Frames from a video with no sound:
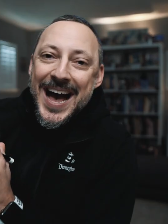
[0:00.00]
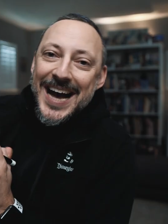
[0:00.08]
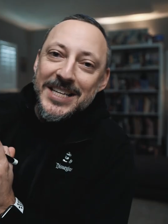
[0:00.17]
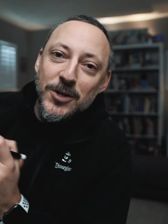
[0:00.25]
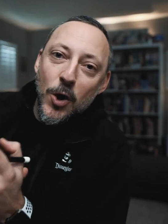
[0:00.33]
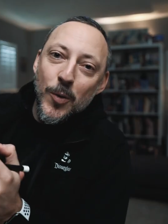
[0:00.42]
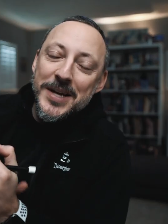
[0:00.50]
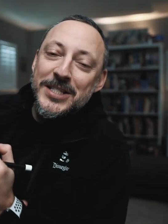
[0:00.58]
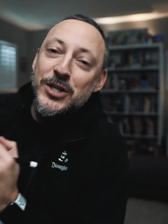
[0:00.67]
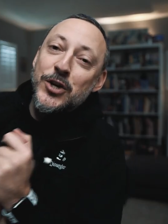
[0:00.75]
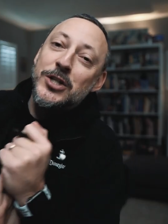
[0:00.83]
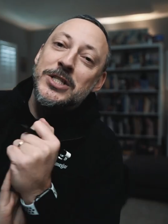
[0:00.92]
As
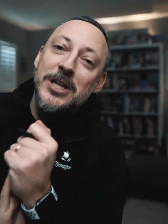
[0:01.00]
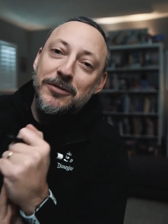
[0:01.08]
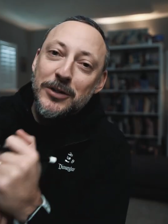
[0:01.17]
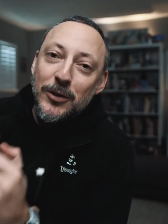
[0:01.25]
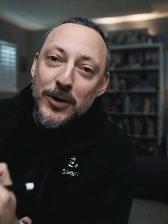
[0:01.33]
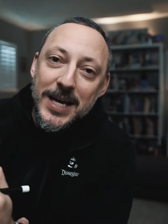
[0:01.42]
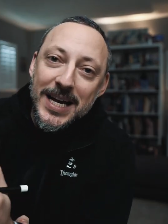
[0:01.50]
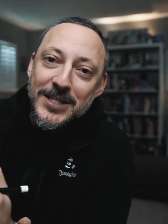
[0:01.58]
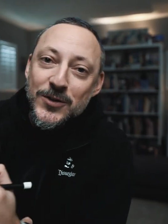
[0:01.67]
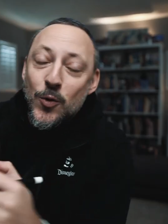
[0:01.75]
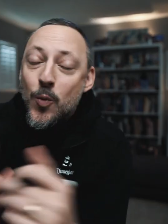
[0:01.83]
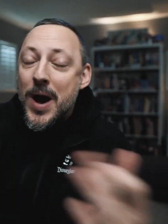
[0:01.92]
always, good stuff to look
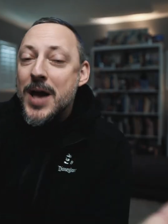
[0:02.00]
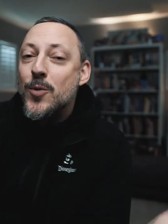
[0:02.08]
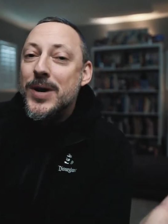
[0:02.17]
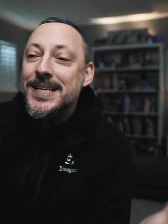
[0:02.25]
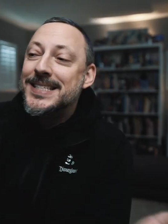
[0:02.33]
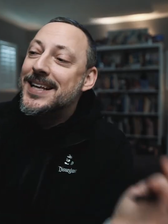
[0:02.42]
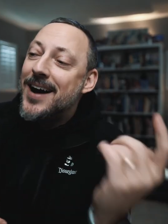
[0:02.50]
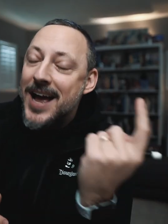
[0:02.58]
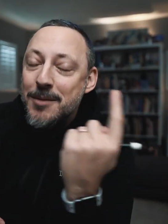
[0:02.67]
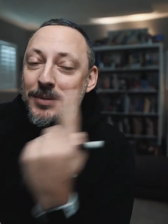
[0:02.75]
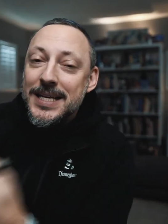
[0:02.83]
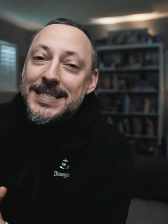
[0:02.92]
at, so why waste
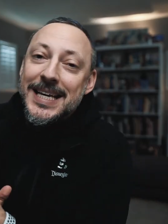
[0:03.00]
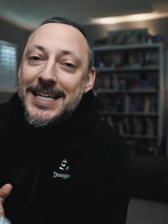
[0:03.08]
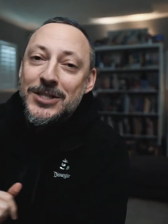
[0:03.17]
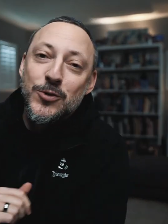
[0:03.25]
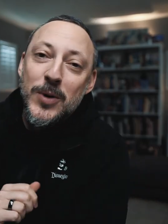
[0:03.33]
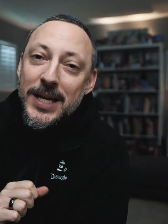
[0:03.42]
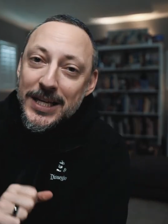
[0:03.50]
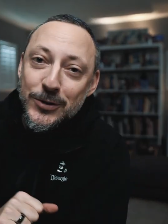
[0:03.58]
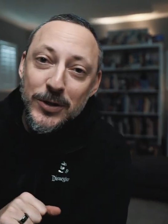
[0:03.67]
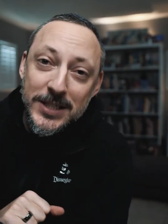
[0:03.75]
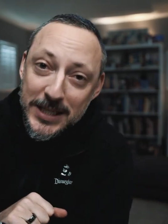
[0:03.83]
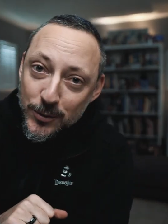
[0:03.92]
time? Let's get straight
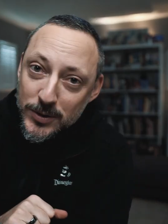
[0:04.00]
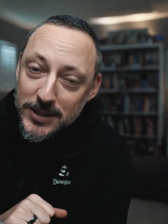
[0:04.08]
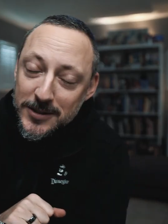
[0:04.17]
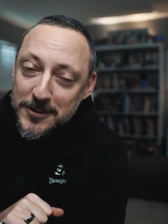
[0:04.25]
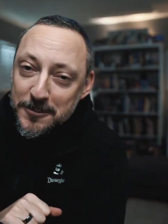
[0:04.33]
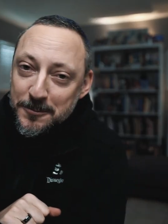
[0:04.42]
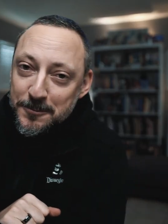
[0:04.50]
into the sequences.